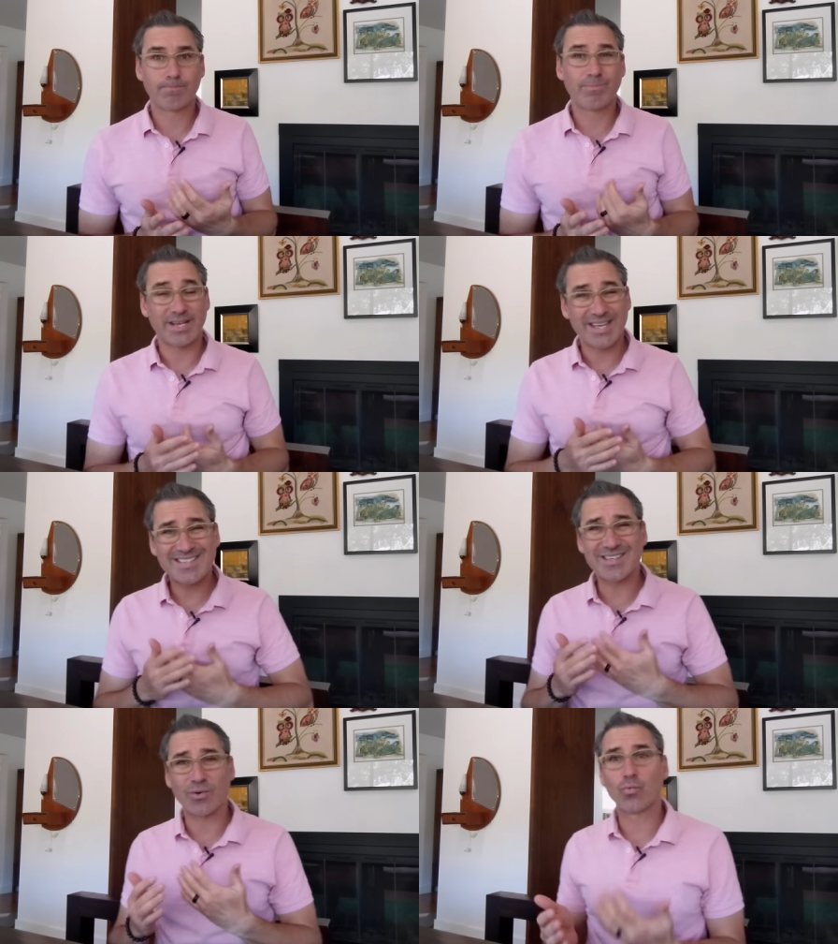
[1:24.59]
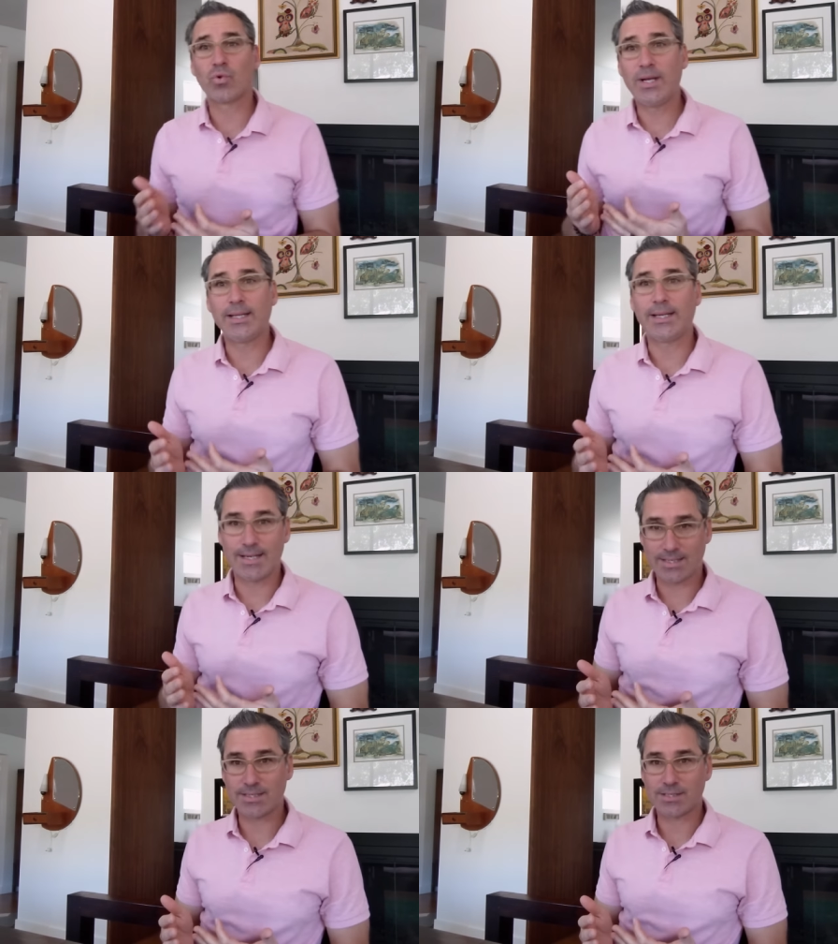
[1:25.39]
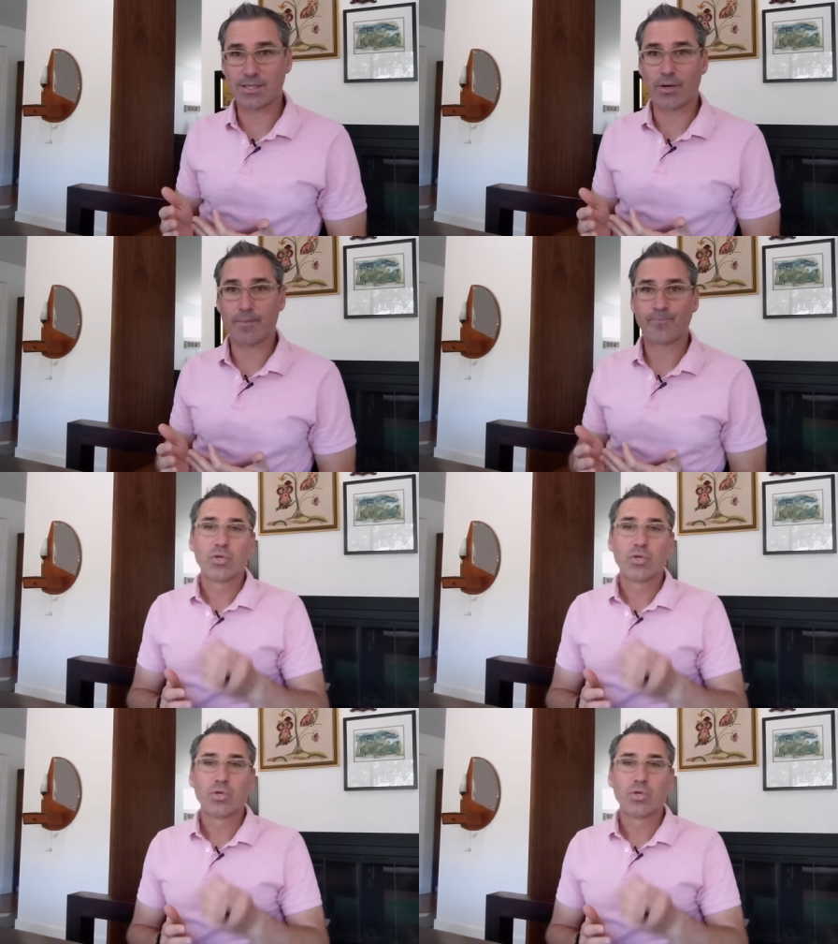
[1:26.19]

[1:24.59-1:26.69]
but is it really necessary?